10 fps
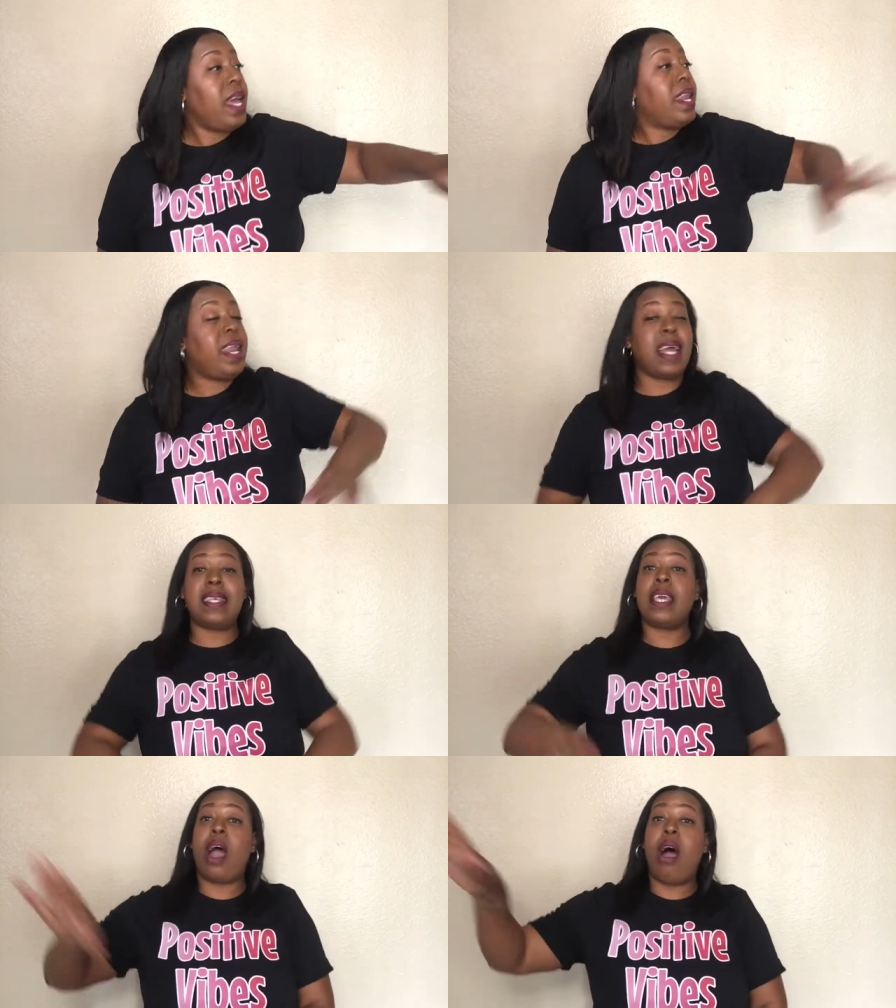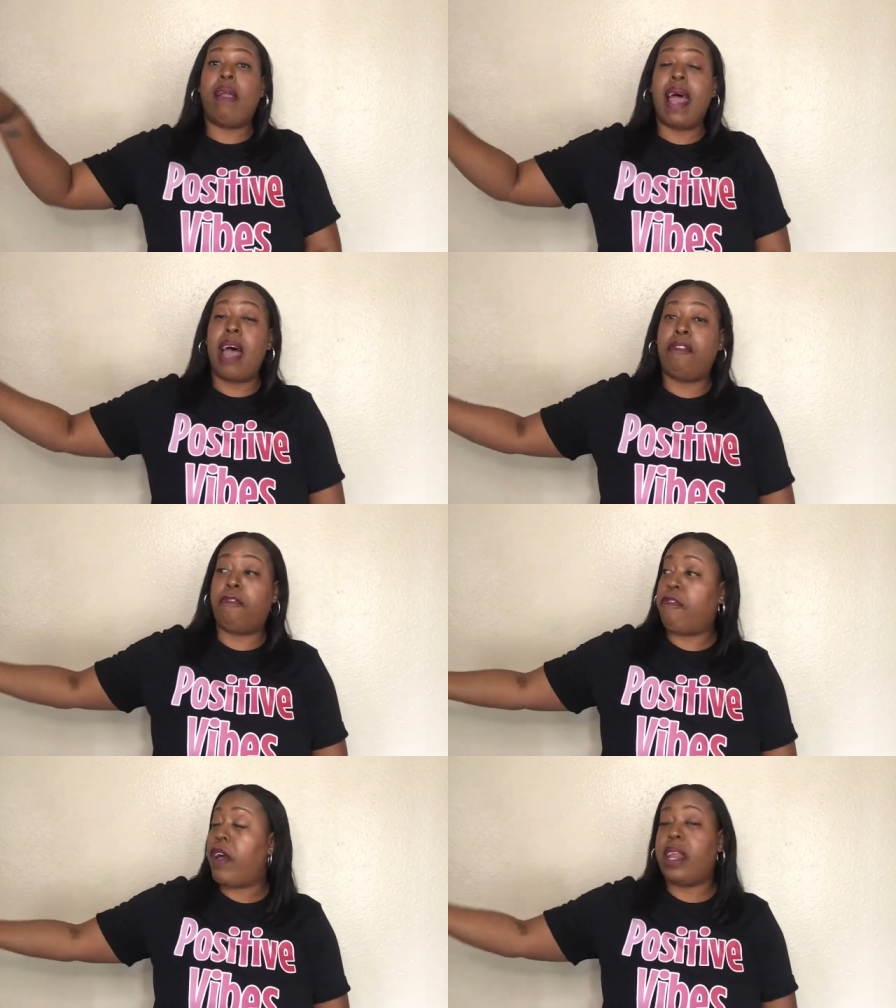Nessie all out in
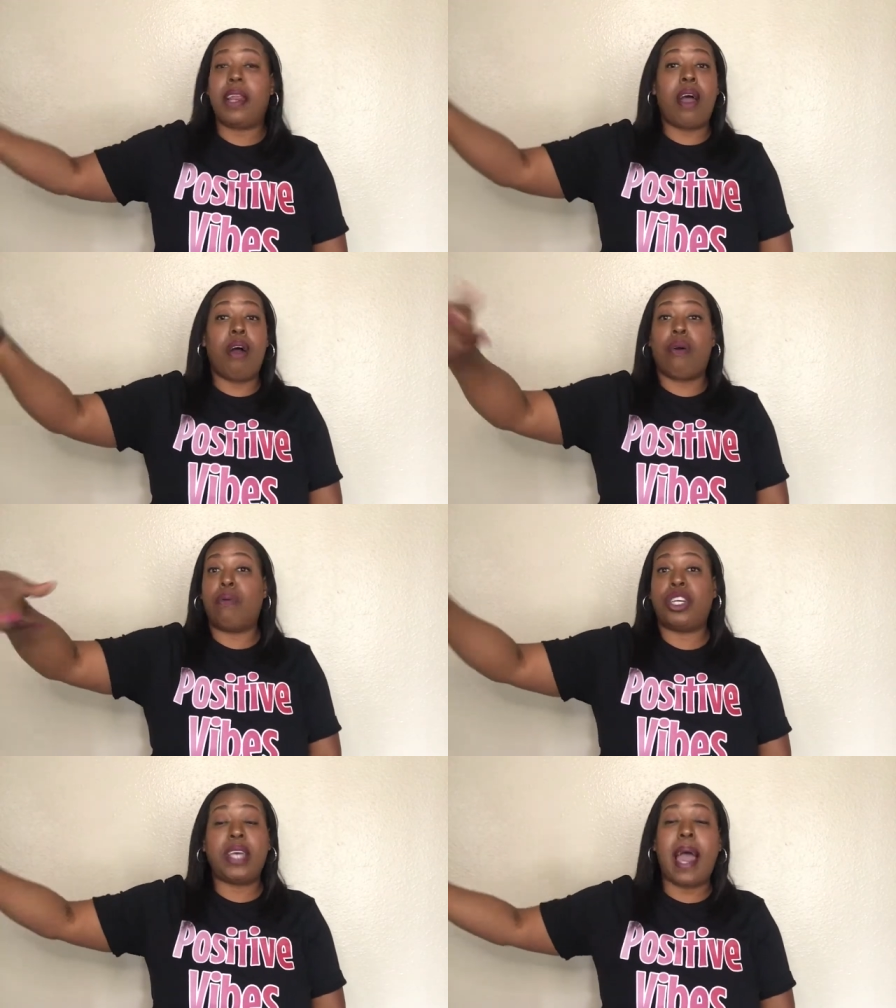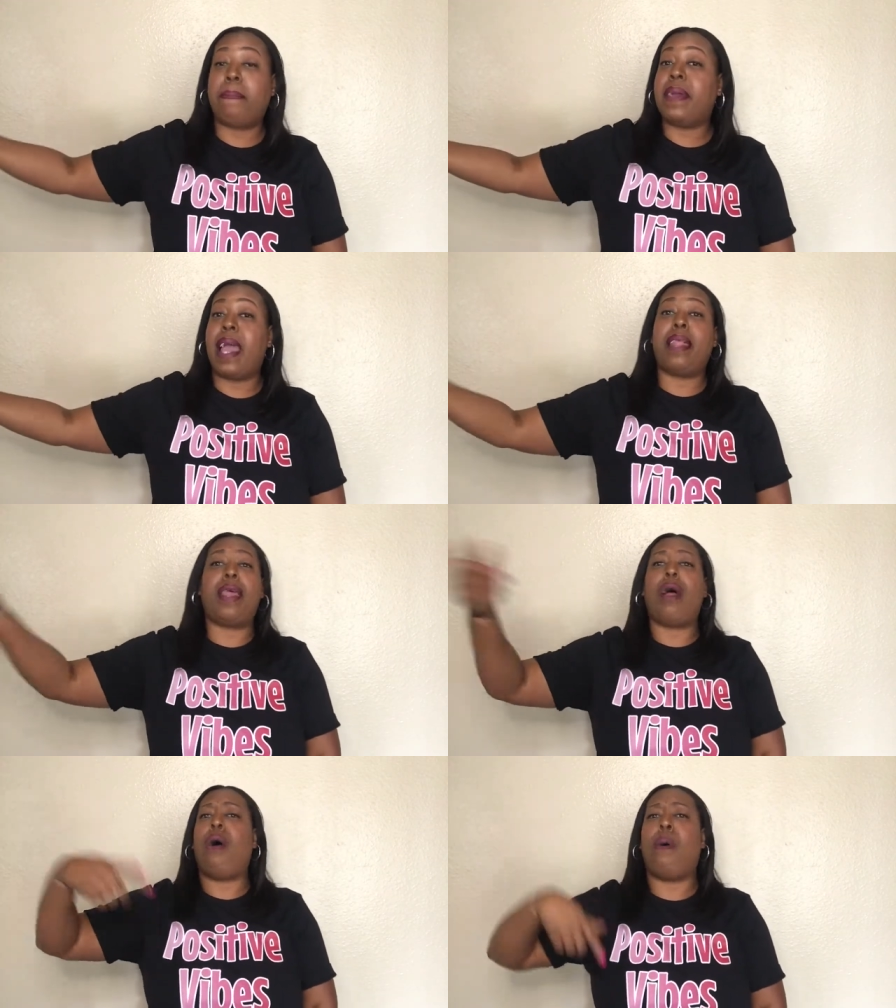front of the doggone shop,
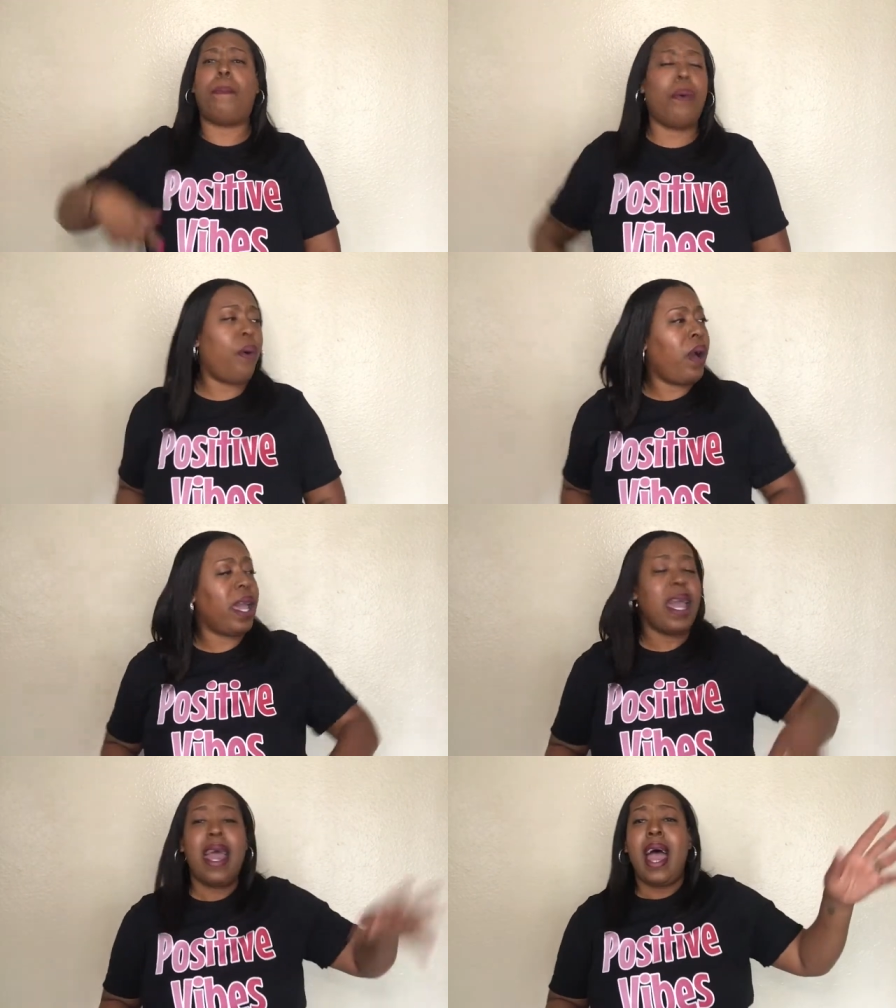yelling at old boy.